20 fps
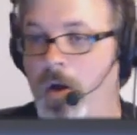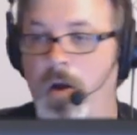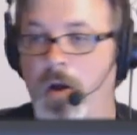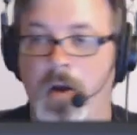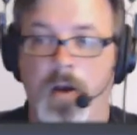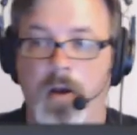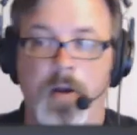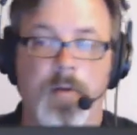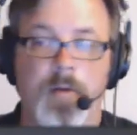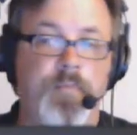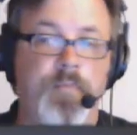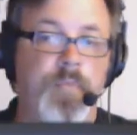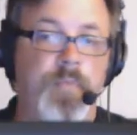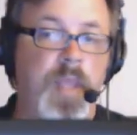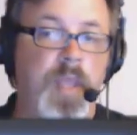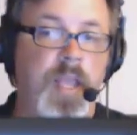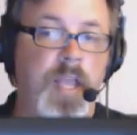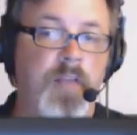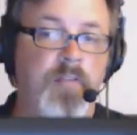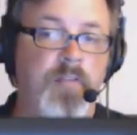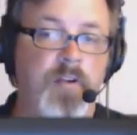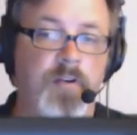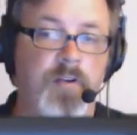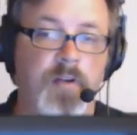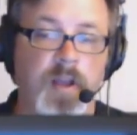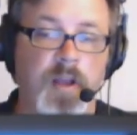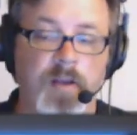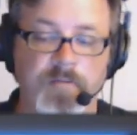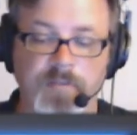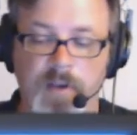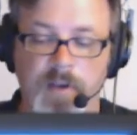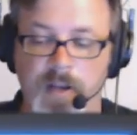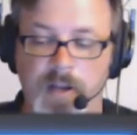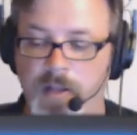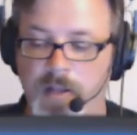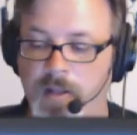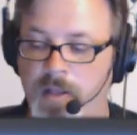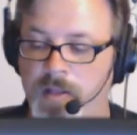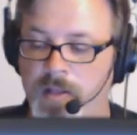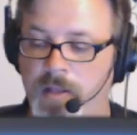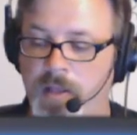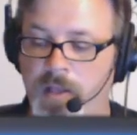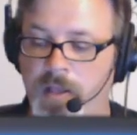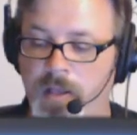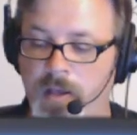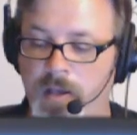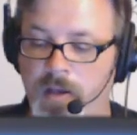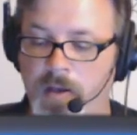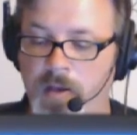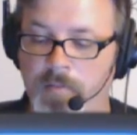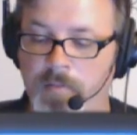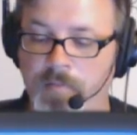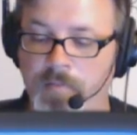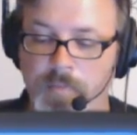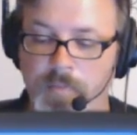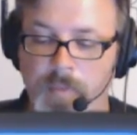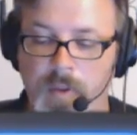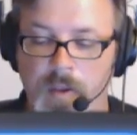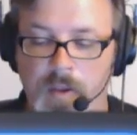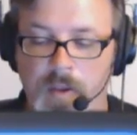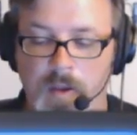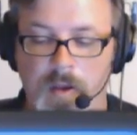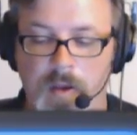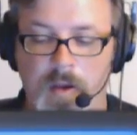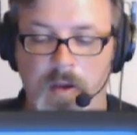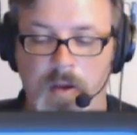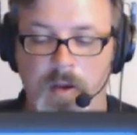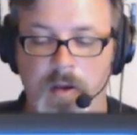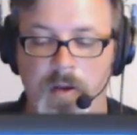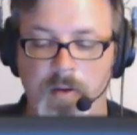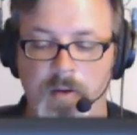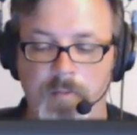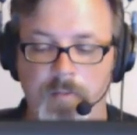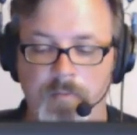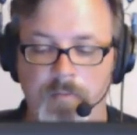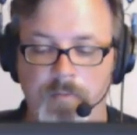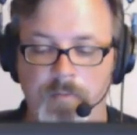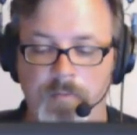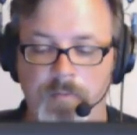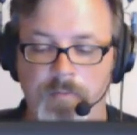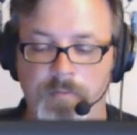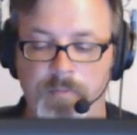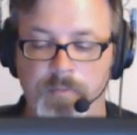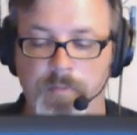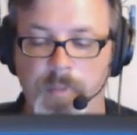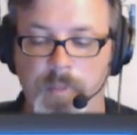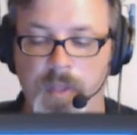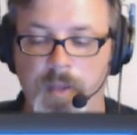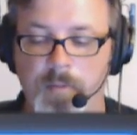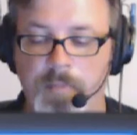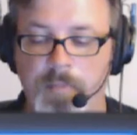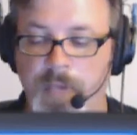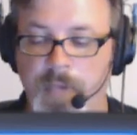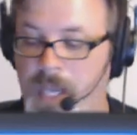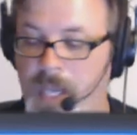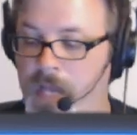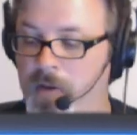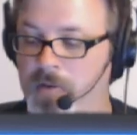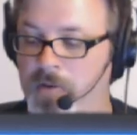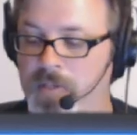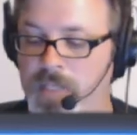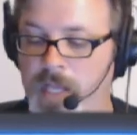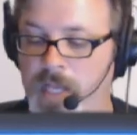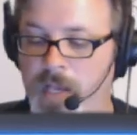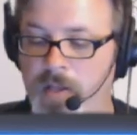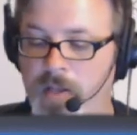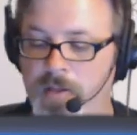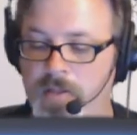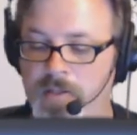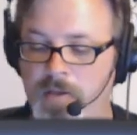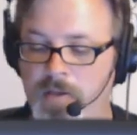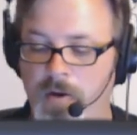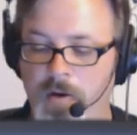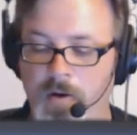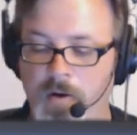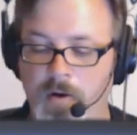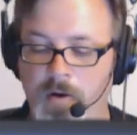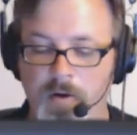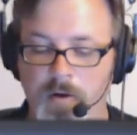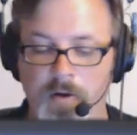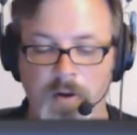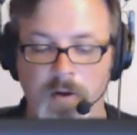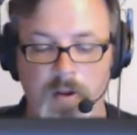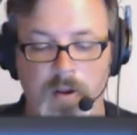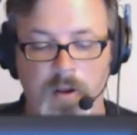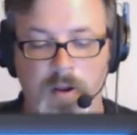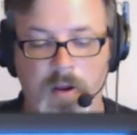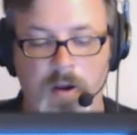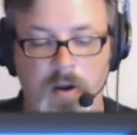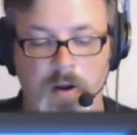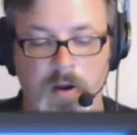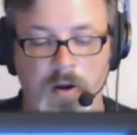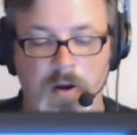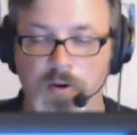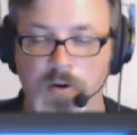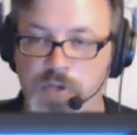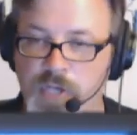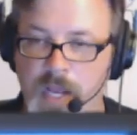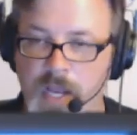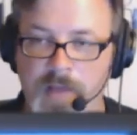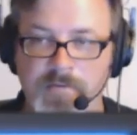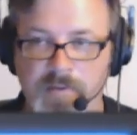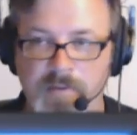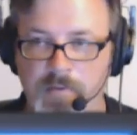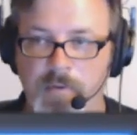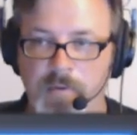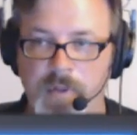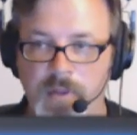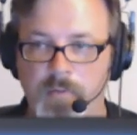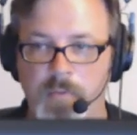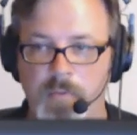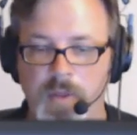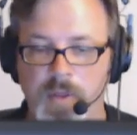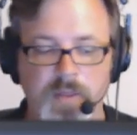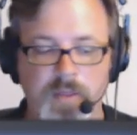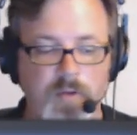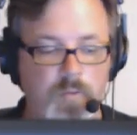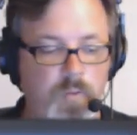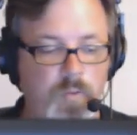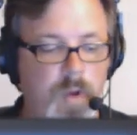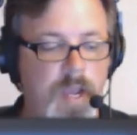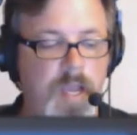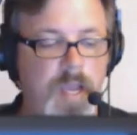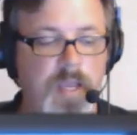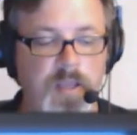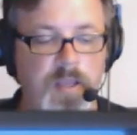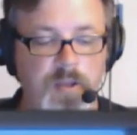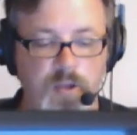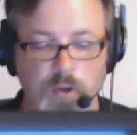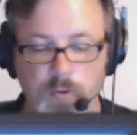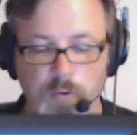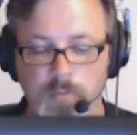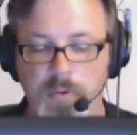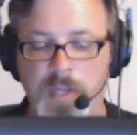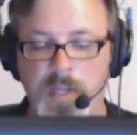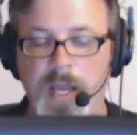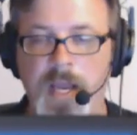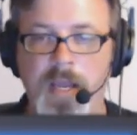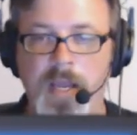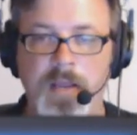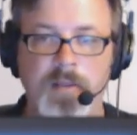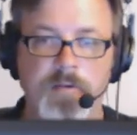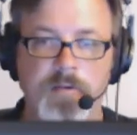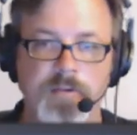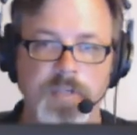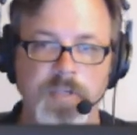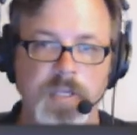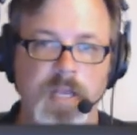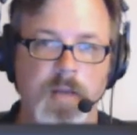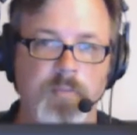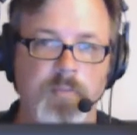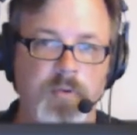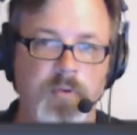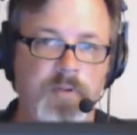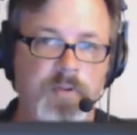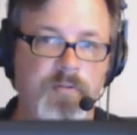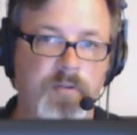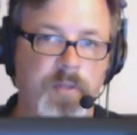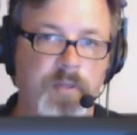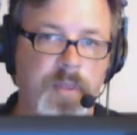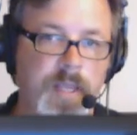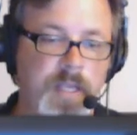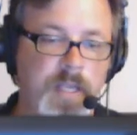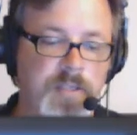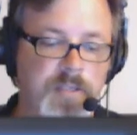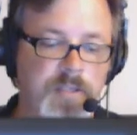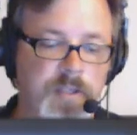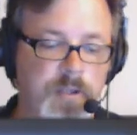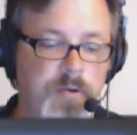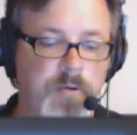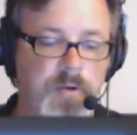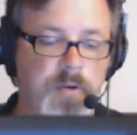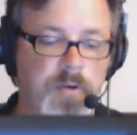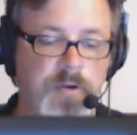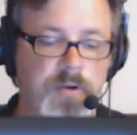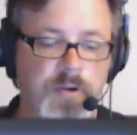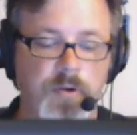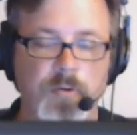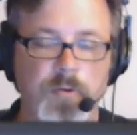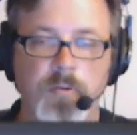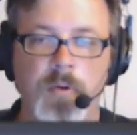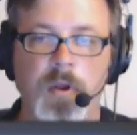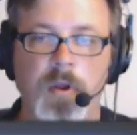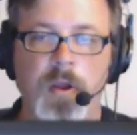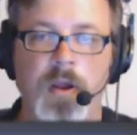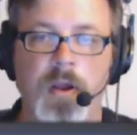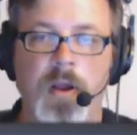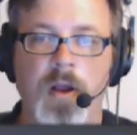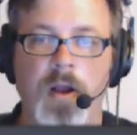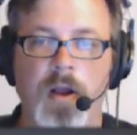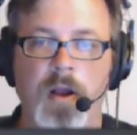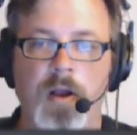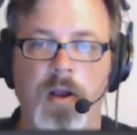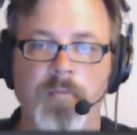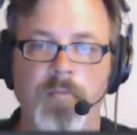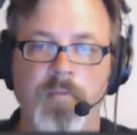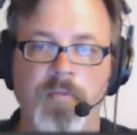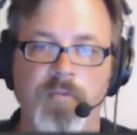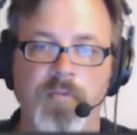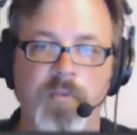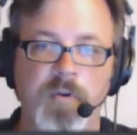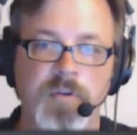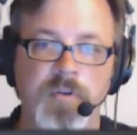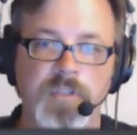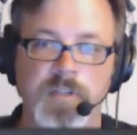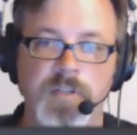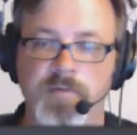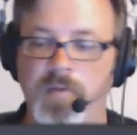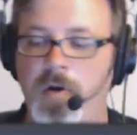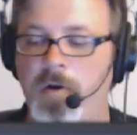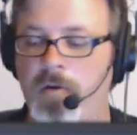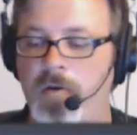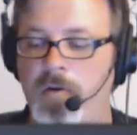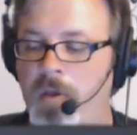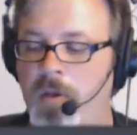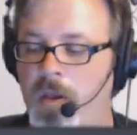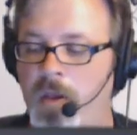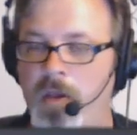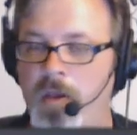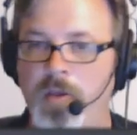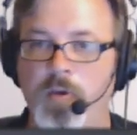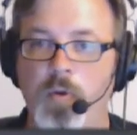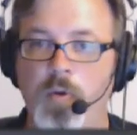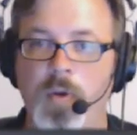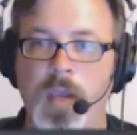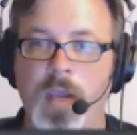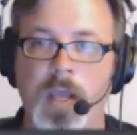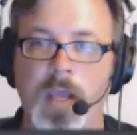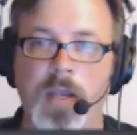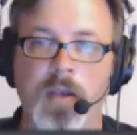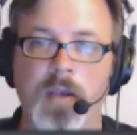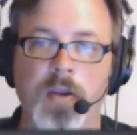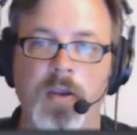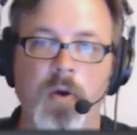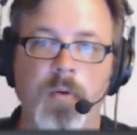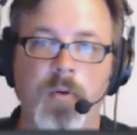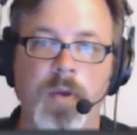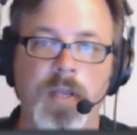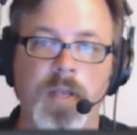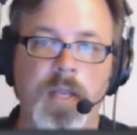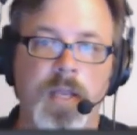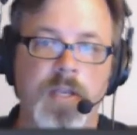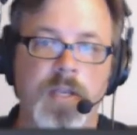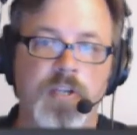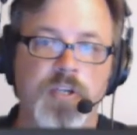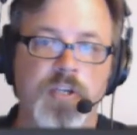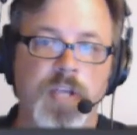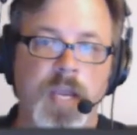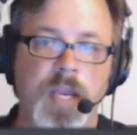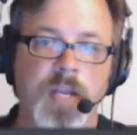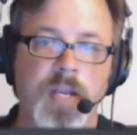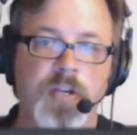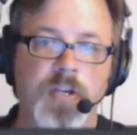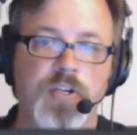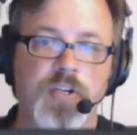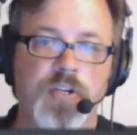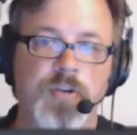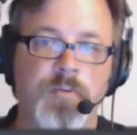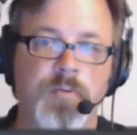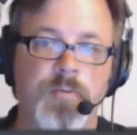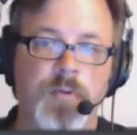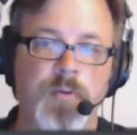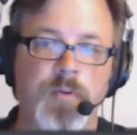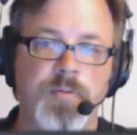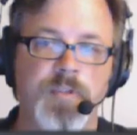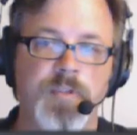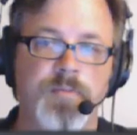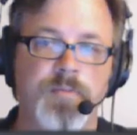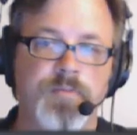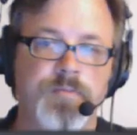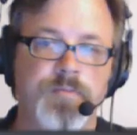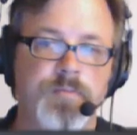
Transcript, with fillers: um, if you're not finding that the uh, um, piano sounds are are jiving with with the way you play, there's a couple different things that you can do. Um, first of all, you can go in and change. Oops